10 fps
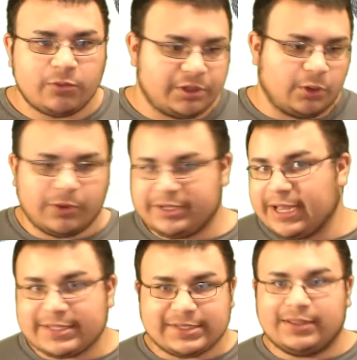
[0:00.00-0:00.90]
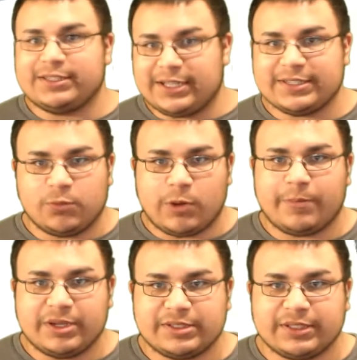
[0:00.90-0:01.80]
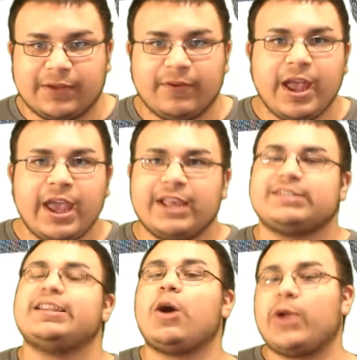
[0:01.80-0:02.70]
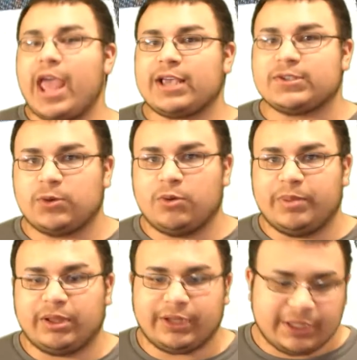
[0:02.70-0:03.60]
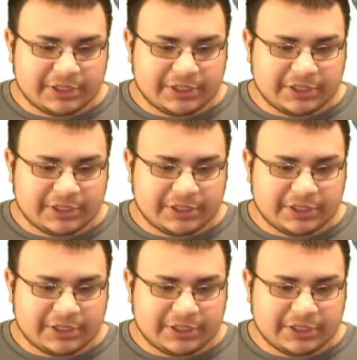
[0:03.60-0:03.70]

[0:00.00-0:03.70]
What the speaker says: where you got to select it as a weapon and stuff, it's now an exo ability.